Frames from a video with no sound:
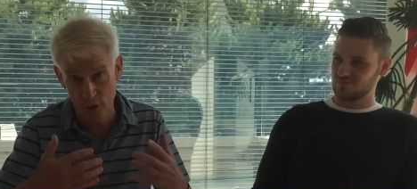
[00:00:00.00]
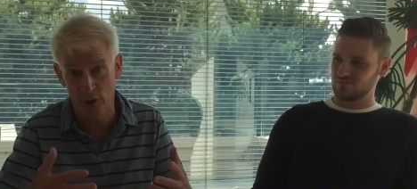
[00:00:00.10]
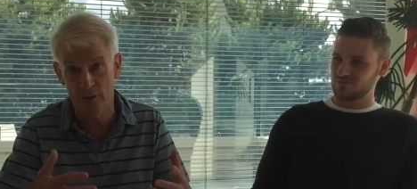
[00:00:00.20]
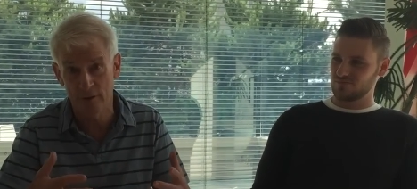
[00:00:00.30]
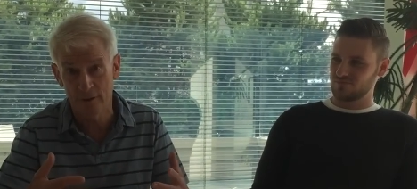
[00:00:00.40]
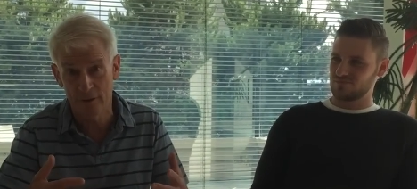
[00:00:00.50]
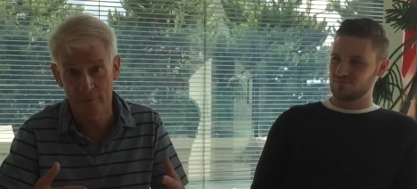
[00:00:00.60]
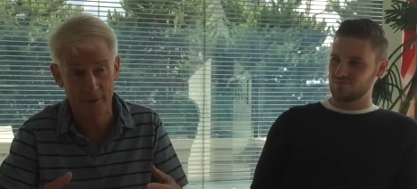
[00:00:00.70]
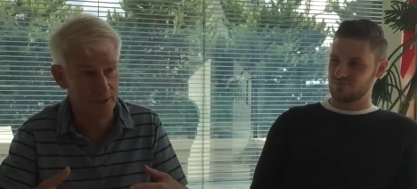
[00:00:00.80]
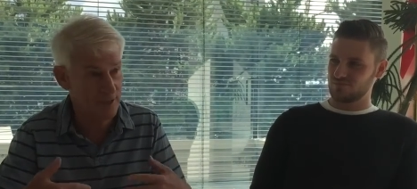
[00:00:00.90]
Speaker 1: is good
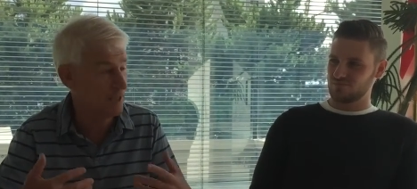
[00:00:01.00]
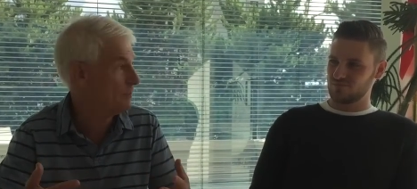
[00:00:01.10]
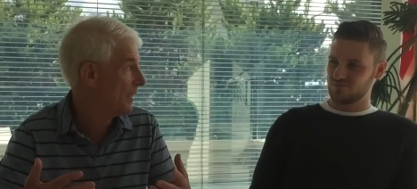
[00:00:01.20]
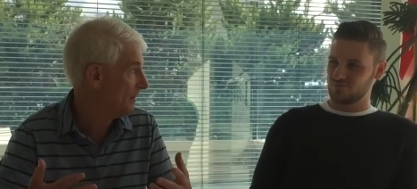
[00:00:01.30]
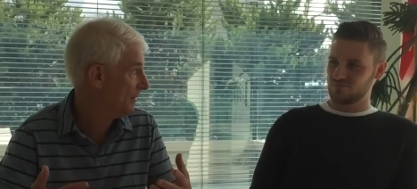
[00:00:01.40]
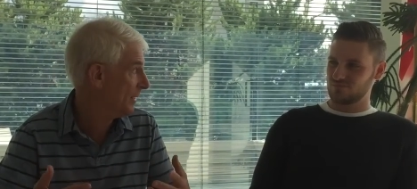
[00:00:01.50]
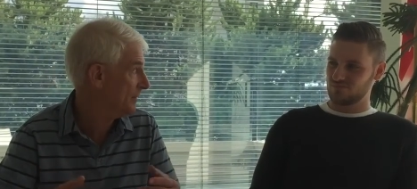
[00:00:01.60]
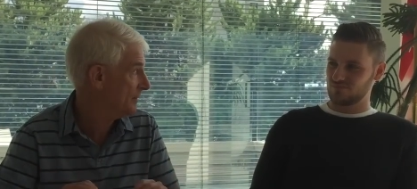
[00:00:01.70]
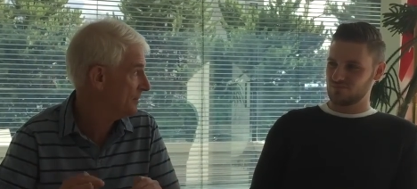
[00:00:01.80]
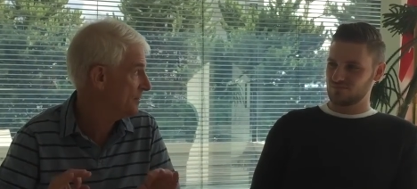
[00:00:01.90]
because that's better
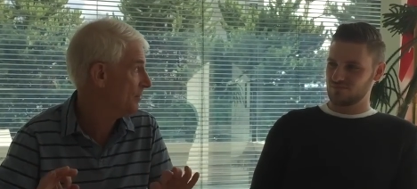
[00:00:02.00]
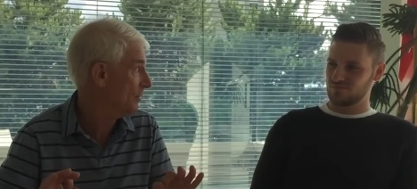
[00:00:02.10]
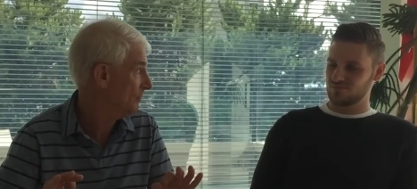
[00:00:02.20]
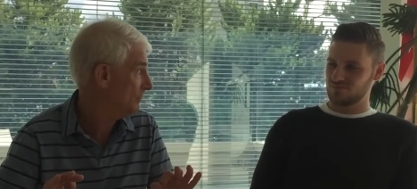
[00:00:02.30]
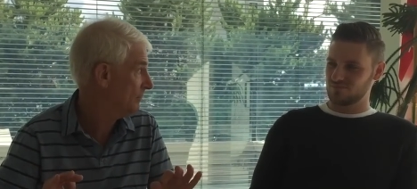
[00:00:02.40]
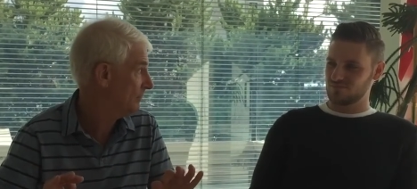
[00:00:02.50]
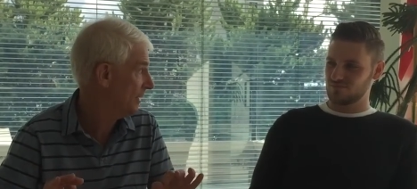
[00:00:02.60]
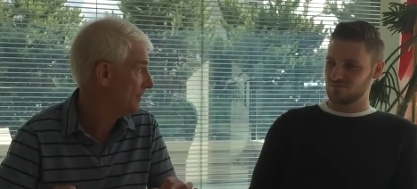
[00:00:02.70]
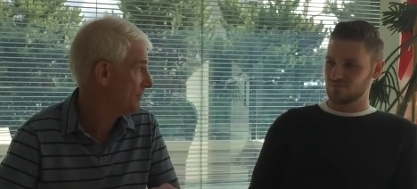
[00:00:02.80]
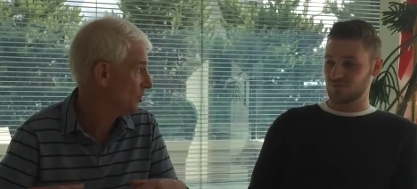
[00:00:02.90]
than zero
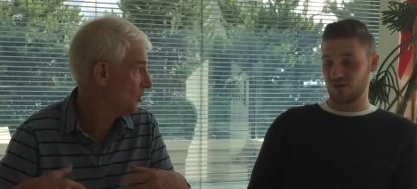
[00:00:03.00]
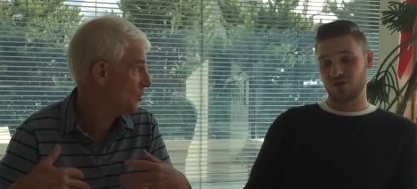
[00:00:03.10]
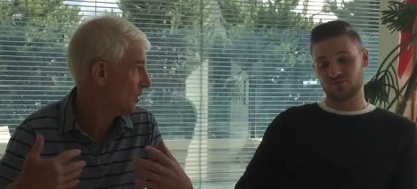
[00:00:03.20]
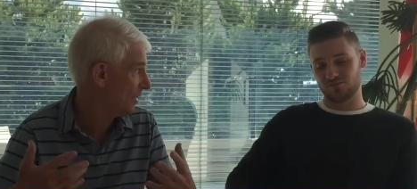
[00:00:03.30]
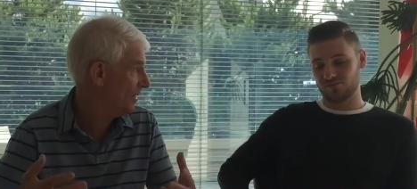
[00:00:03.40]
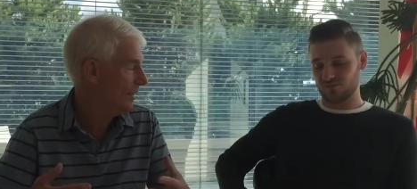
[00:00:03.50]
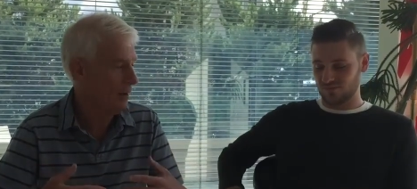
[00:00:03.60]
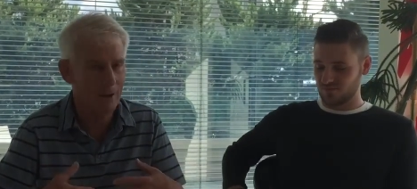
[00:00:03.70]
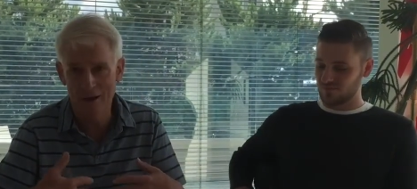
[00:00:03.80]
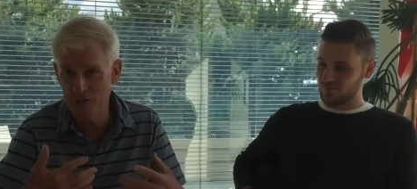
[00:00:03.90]
right? So yeah. you are,
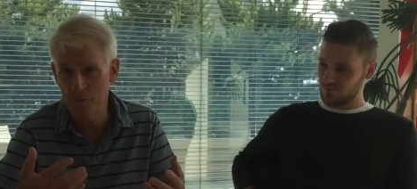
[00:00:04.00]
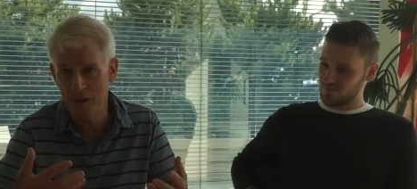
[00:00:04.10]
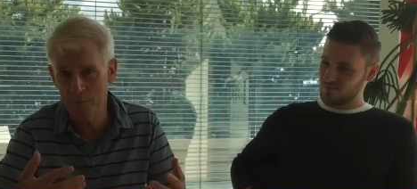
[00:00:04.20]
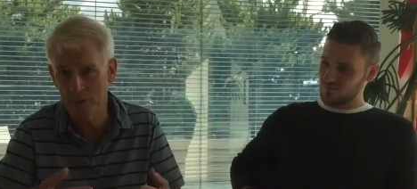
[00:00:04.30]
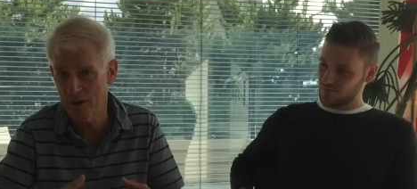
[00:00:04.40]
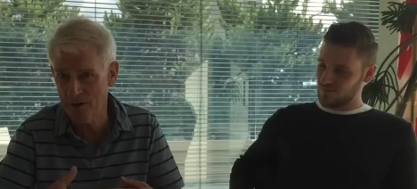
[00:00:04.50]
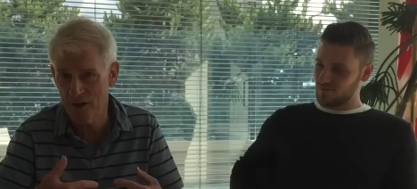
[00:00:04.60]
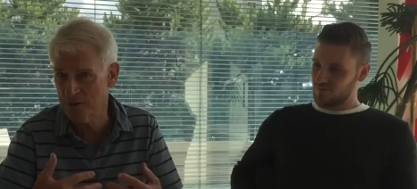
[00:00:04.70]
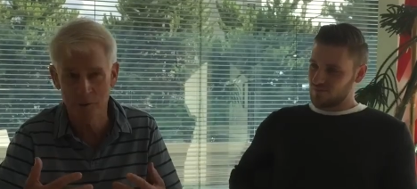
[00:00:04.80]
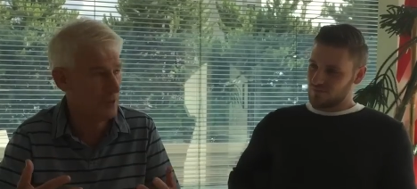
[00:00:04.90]
lots of people are
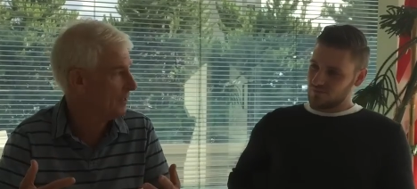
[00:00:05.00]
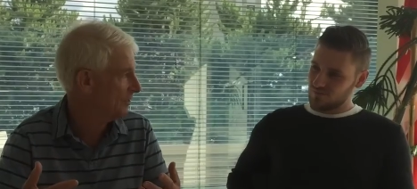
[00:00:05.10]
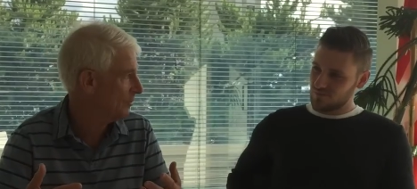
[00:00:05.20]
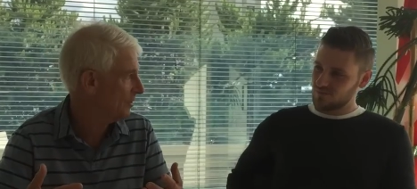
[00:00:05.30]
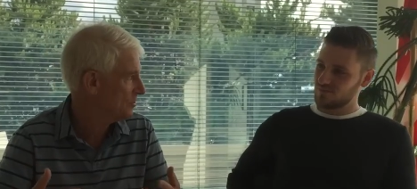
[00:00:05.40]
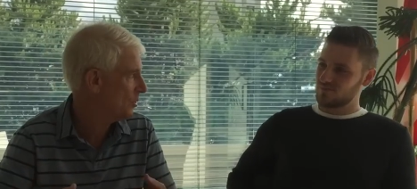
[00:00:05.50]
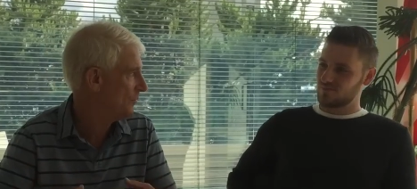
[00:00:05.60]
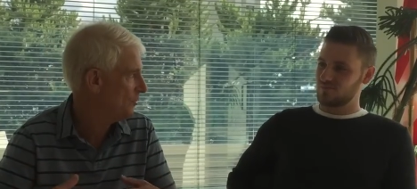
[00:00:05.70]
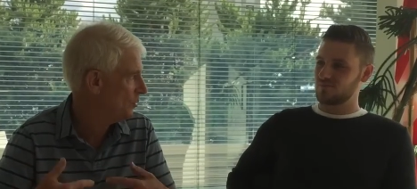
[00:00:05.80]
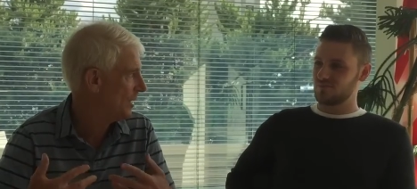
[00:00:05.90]
just unilingual. So
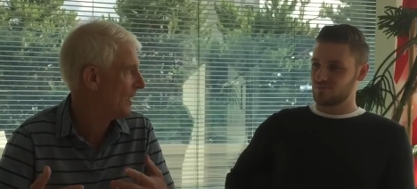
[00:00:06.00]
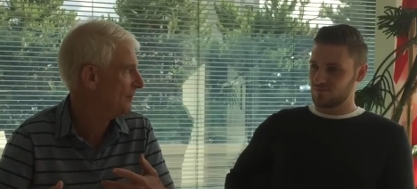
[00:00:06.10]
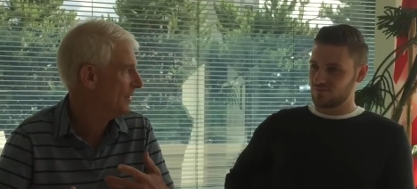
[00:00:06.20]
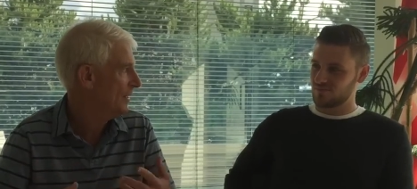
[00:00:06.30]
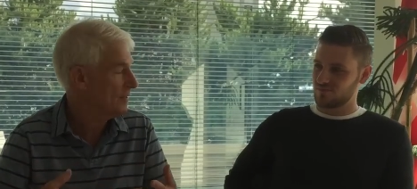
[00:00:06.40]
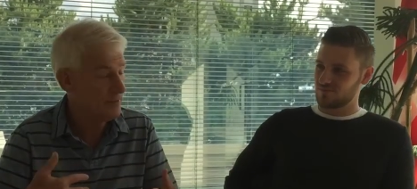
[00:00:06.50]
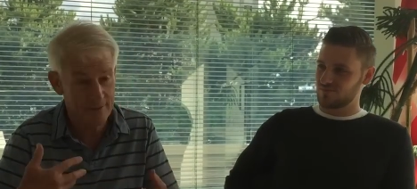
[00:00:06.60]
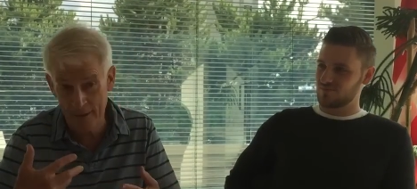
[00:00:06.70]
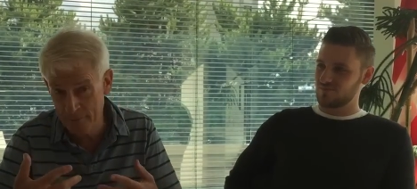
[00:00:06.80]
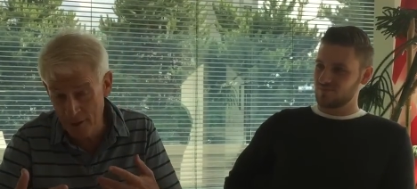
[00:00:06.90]
if you have
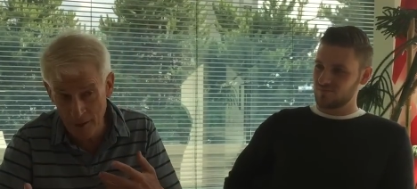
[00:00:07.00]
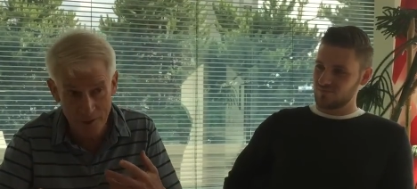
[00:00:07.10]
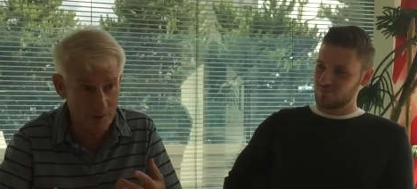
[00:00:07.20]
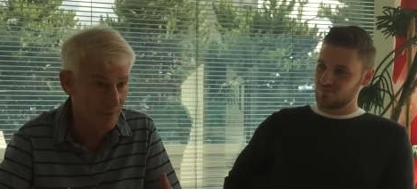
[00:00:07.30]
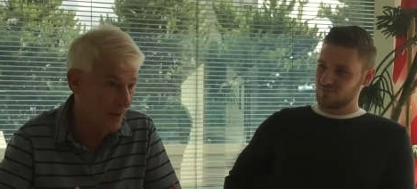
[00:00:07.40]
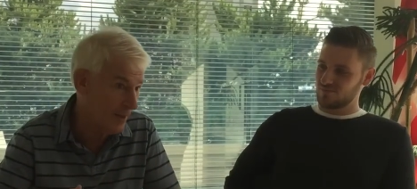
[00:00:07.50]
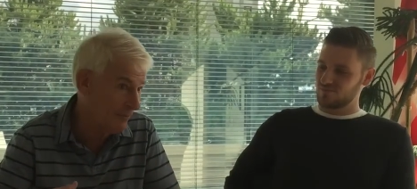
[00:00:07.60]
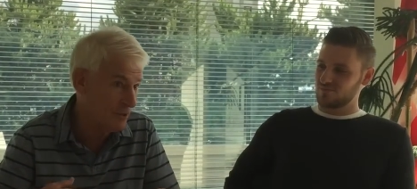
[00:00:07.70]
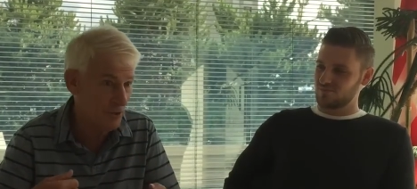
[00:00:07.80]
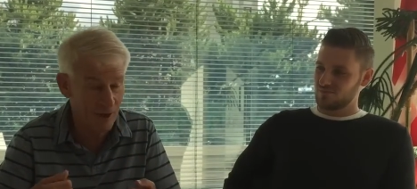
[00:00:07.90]
some knowledge of the
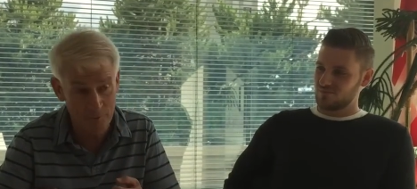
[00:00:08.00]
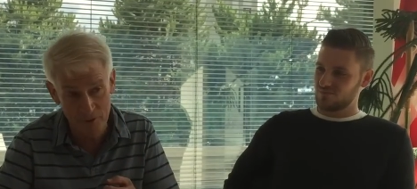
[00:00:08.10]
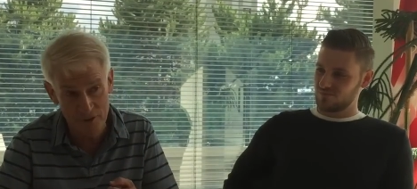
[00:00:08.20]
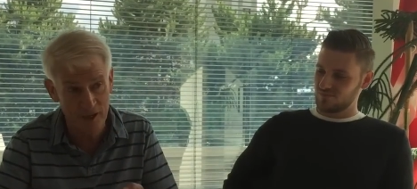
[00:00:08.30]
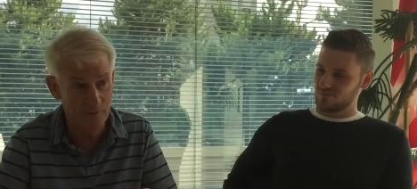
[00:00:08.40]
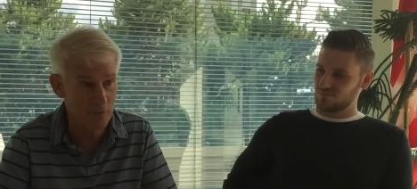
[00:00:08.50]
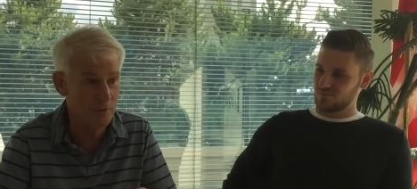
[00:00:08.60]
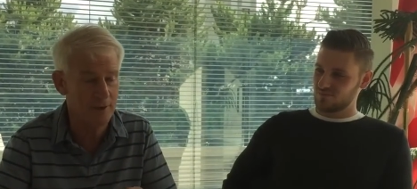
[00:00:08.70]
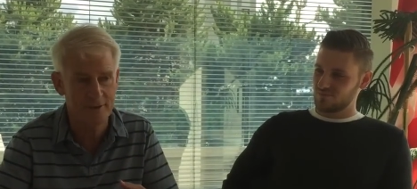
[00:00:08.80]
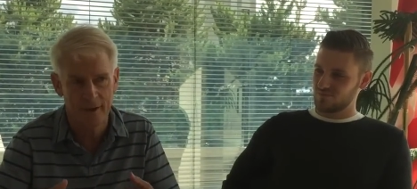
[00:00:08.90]
language, you're able to say a few
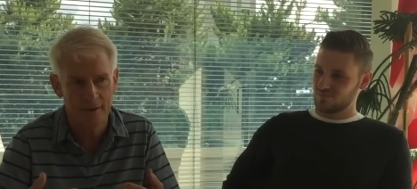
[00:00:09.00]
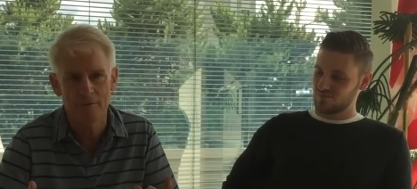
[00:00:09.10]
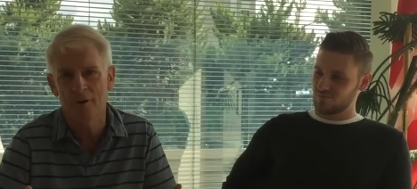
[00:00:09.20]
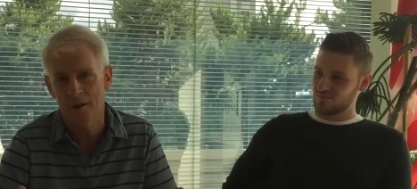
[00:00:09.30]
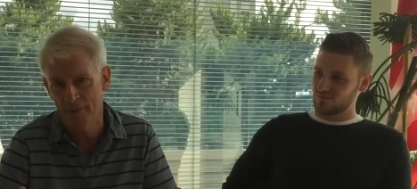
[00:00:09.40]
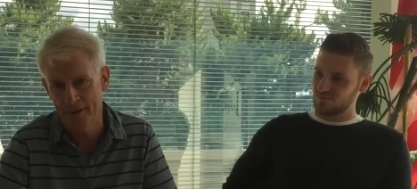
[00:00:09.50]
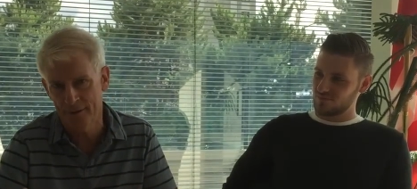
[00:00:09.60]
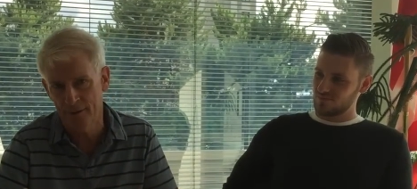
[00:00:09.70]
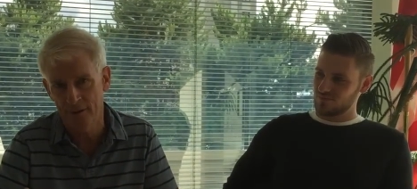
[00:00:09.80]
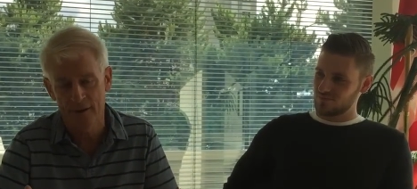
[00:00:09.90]
things, you're already
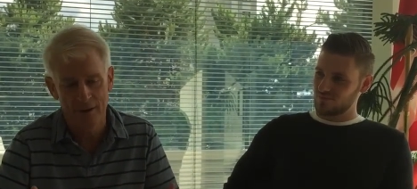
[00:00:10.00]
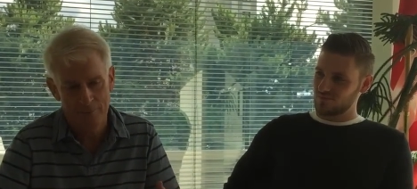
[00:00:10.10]
good.